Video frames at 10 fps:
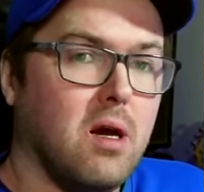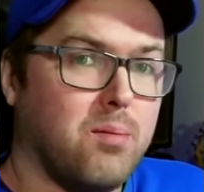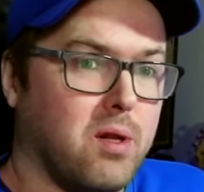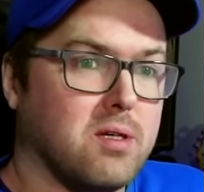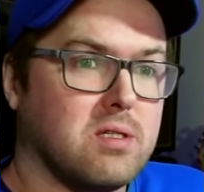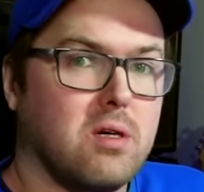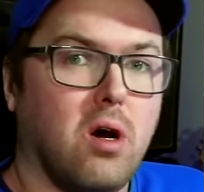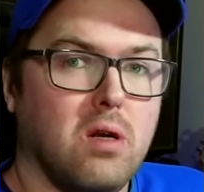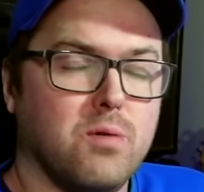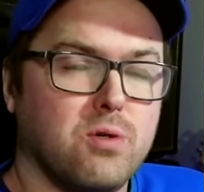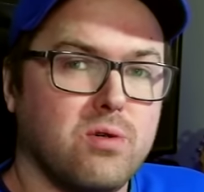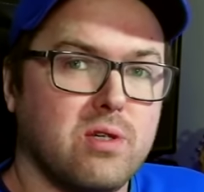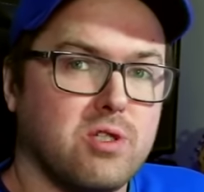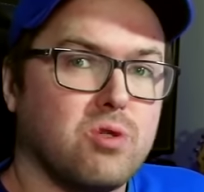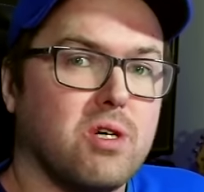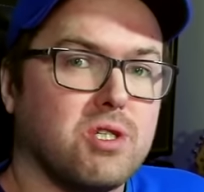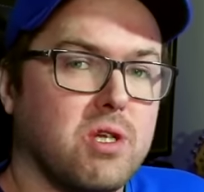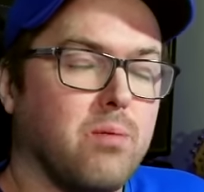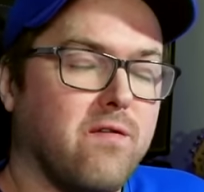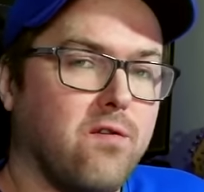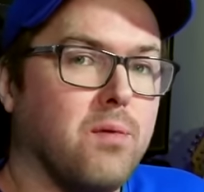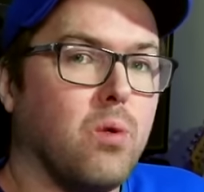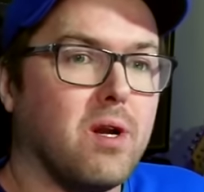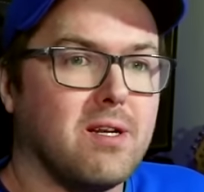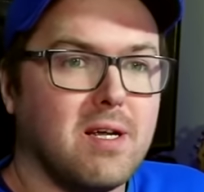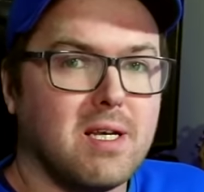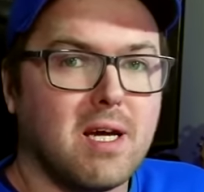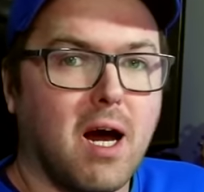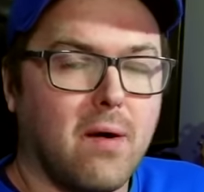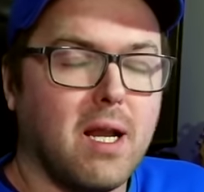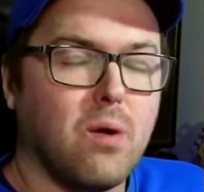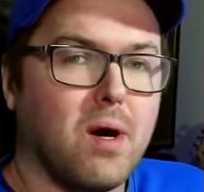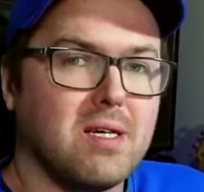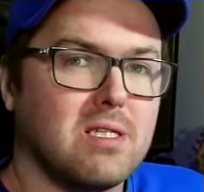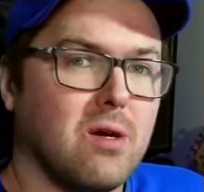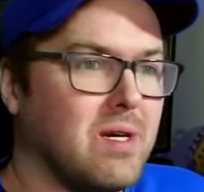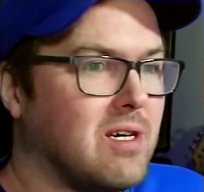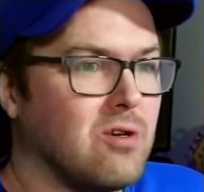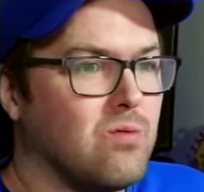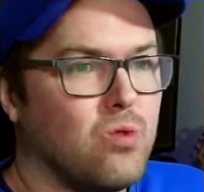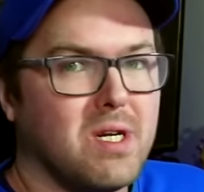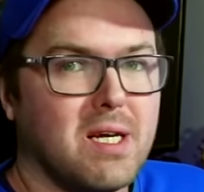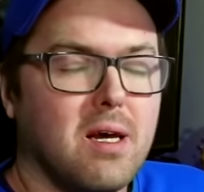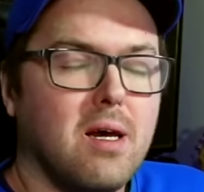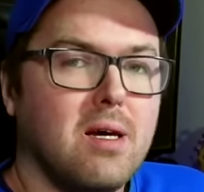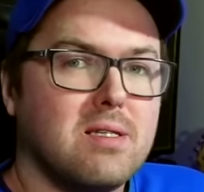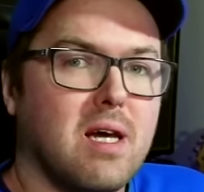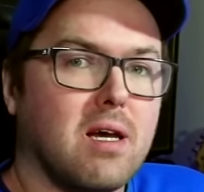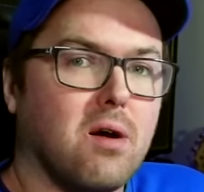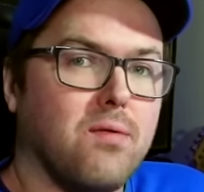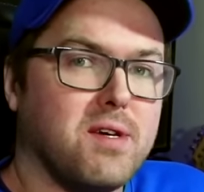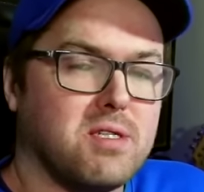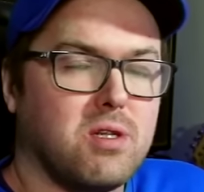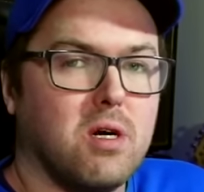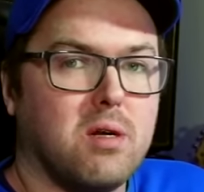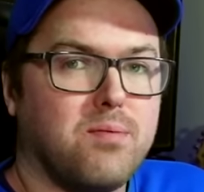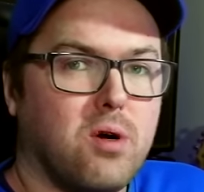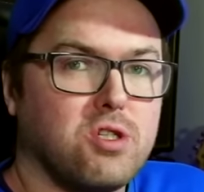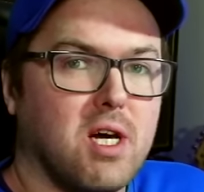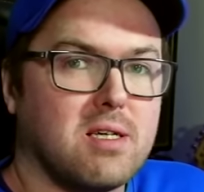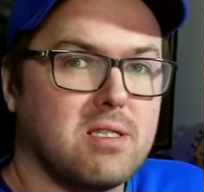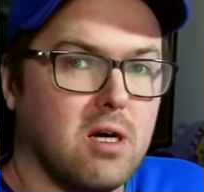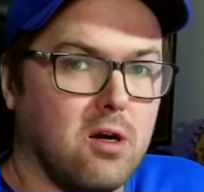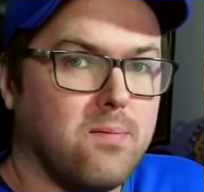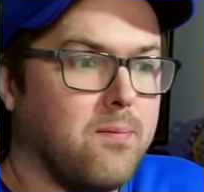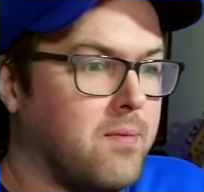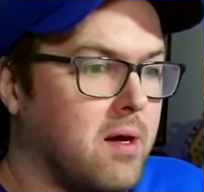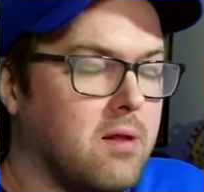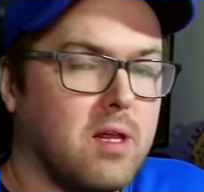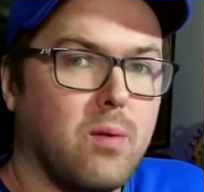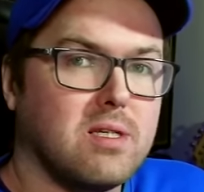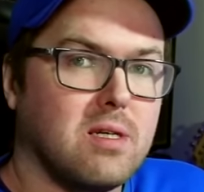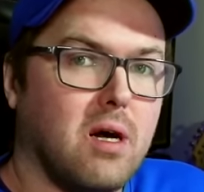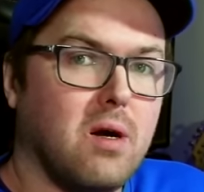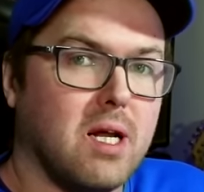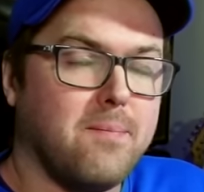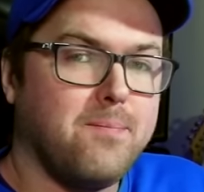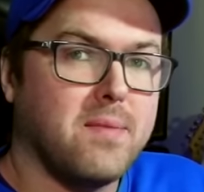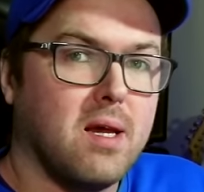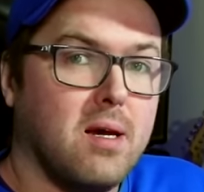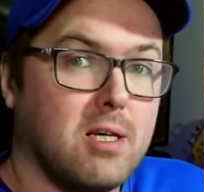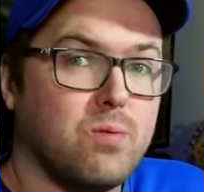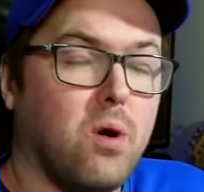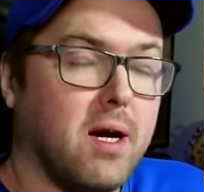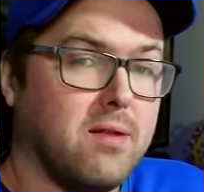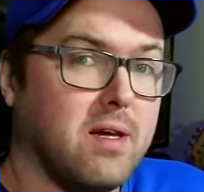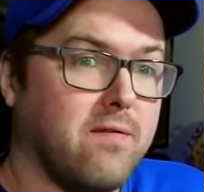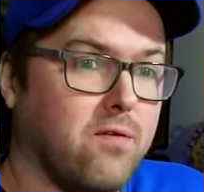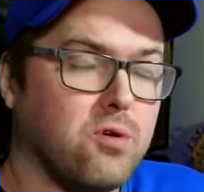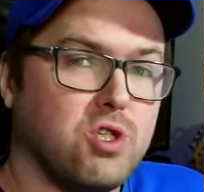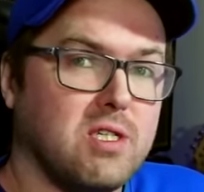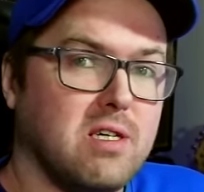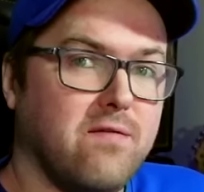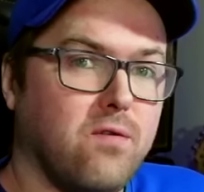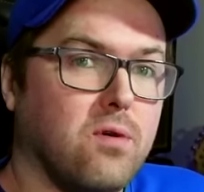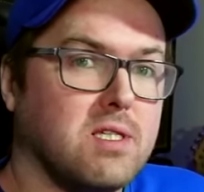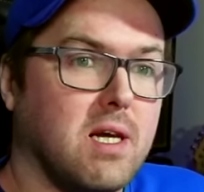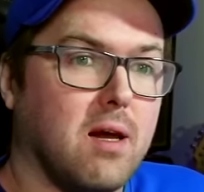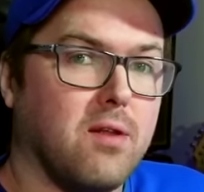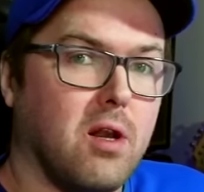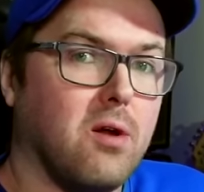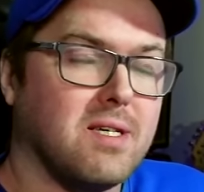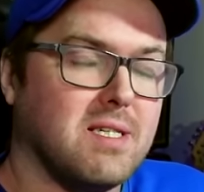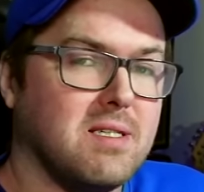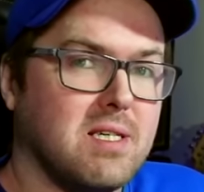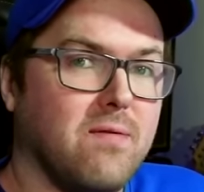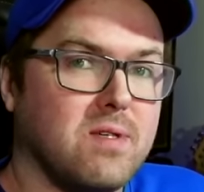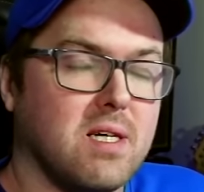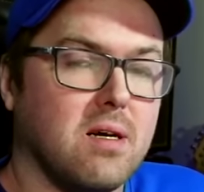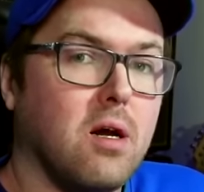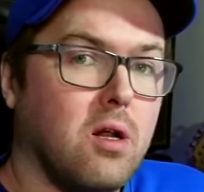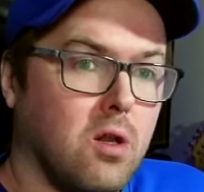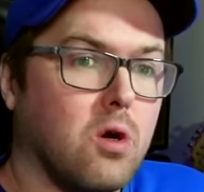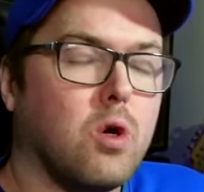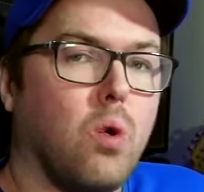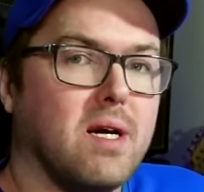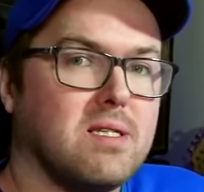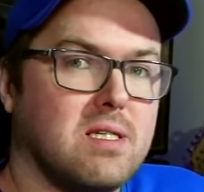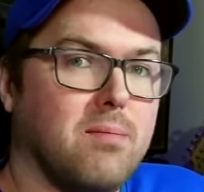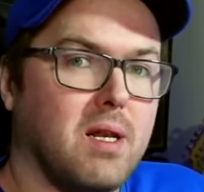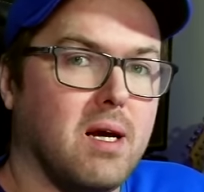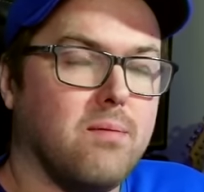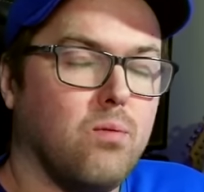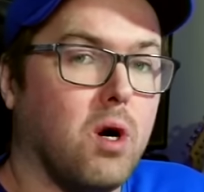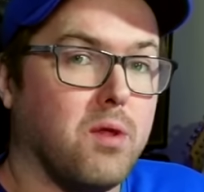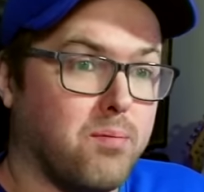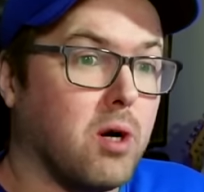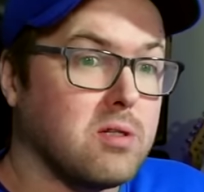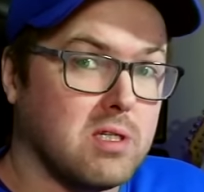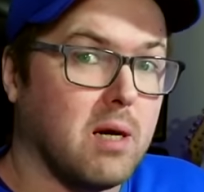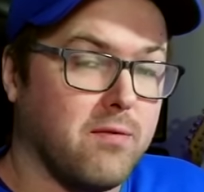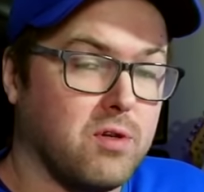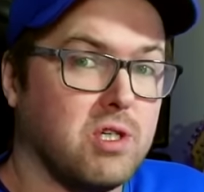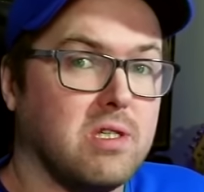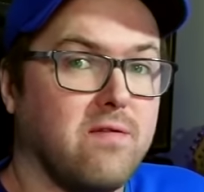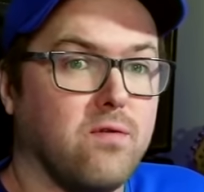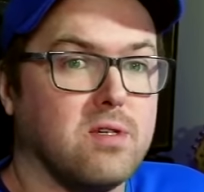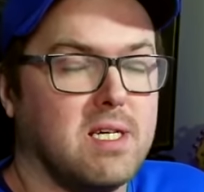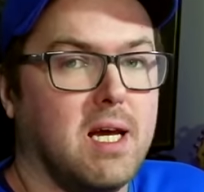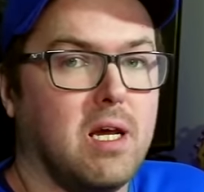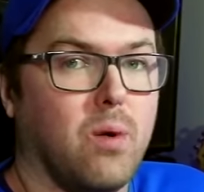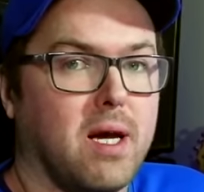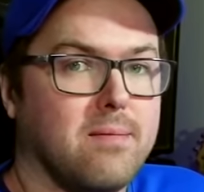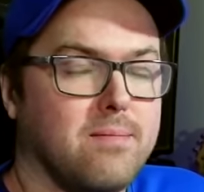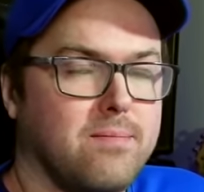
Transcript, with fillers: Plus, Colin was also stretched thin with Formula 1 and IndyCar anyway, so he couldn't really take on this third project. So they went to Lola. It's why the Ford GT40 and the Lola T70 look quite similar. Well, the prototype of the GT40 anyway.